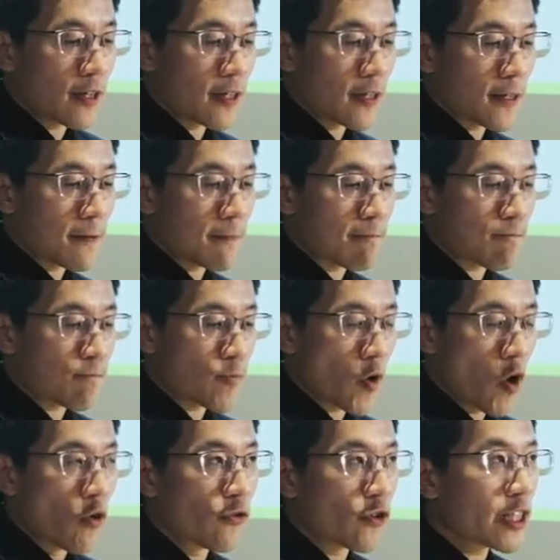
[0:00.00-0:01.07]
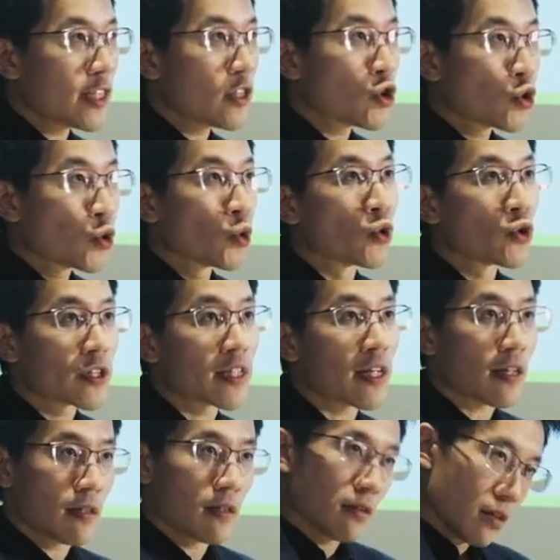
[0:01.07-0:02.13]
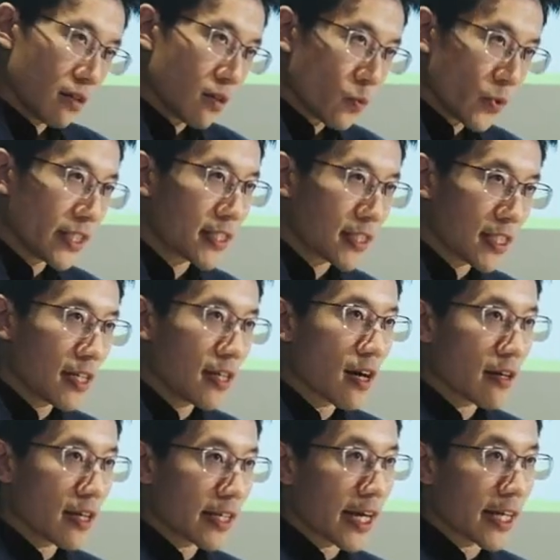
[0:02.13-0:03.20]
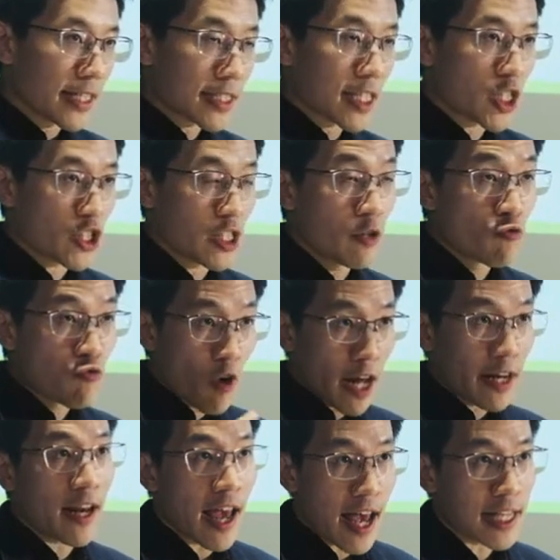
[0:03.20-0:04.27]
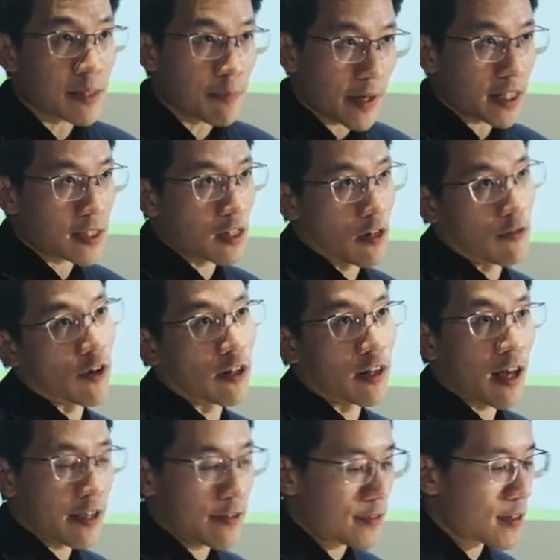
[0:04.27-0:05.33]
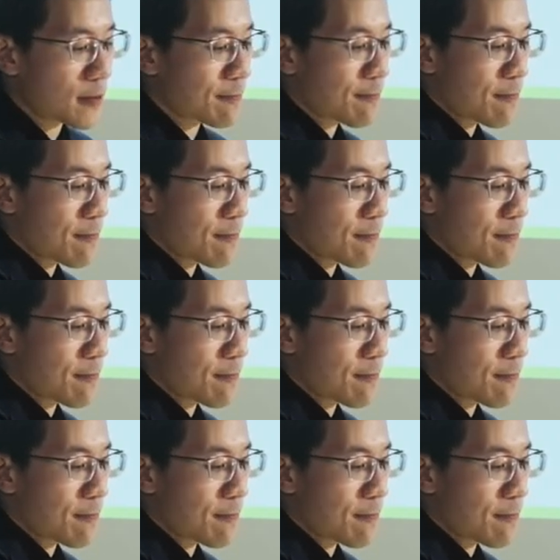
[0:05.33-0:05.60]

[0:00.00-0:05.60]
um, over these tools that we see can essentially run aspects of our lives.